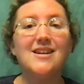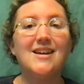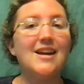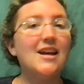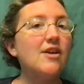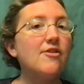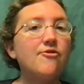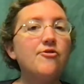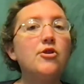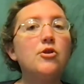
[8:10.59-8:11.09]

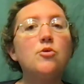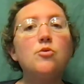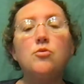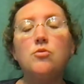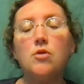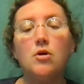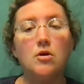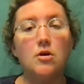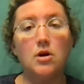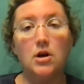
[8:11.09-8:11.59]
If you
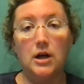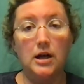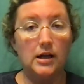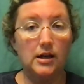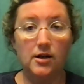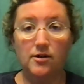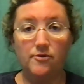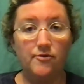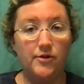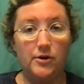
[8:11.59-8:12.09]
get
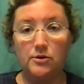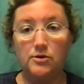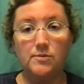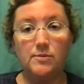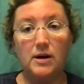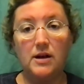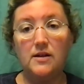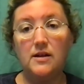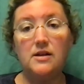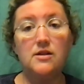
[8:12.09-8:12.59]
confused
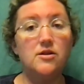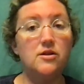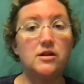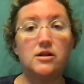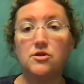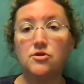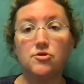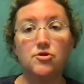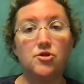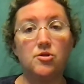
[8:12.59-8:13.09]
by these and
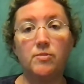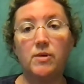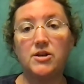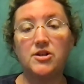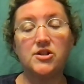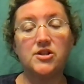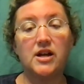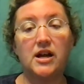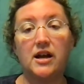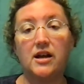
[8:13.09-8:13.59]
these are too much
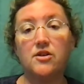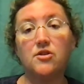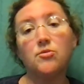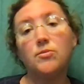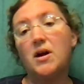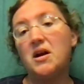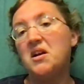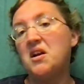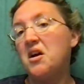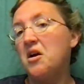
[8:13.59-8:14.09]
to handle
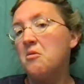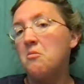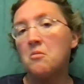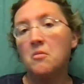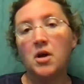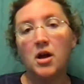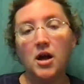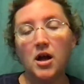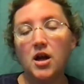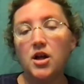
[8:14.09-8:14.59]
right now,
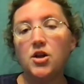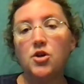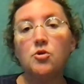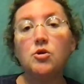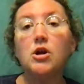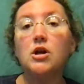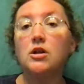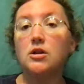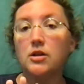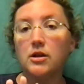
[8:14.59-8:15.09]
you
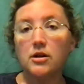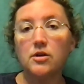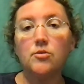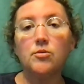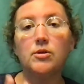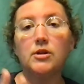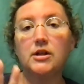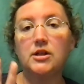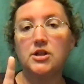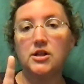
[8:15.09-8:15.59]
can
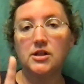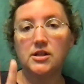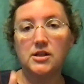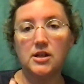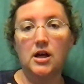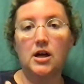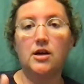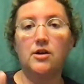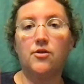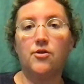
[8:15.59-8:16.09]
literally just
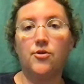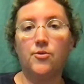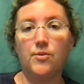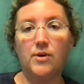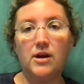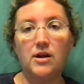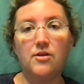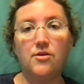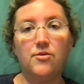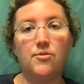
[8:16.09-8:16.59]
sign
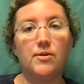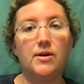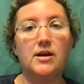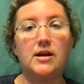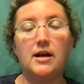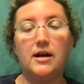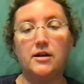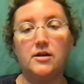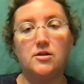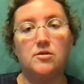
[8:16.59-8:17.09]
3
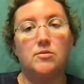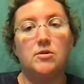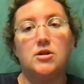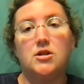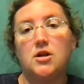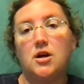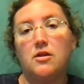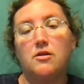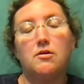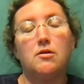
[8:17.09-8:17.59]
next to each
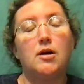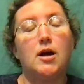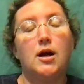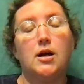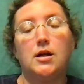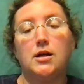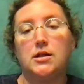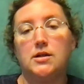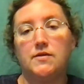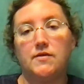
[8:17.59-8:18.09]
other and
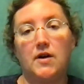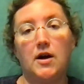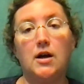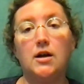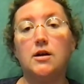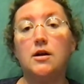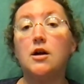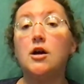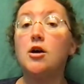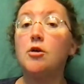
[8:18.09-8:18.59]
it's
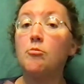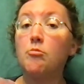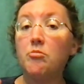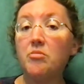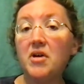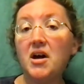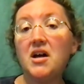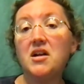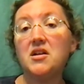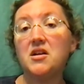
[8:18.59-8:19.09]
fine.
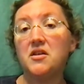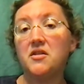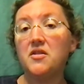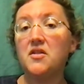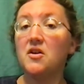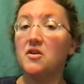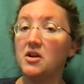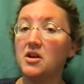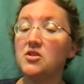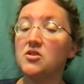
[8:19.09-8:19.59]
But
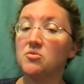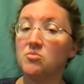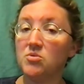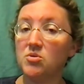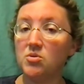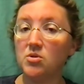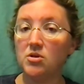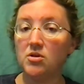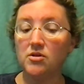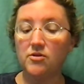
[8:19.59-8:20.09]
there is a
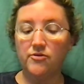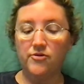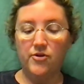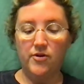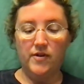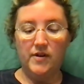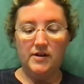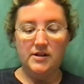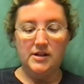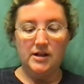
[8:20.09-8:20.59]
rule for
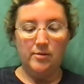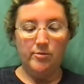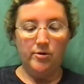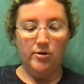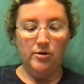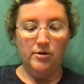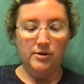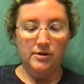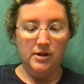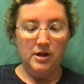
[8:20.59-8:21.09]
the
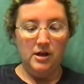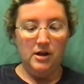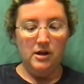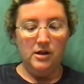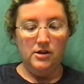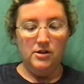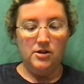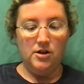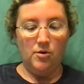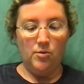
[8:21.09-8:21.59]
doubles,
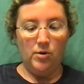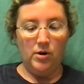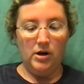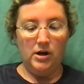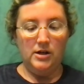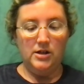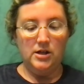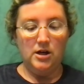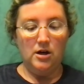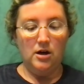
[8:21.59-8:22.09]
so we're going
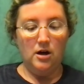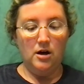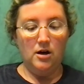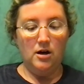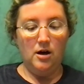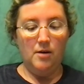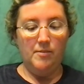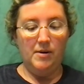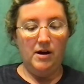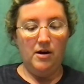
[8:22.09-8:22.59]
to talk
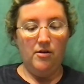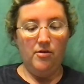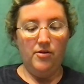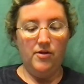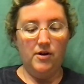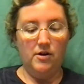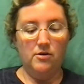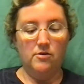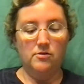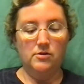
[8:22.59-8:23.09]
about
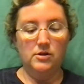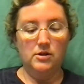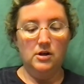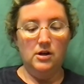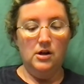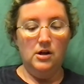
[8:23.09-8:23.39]
those.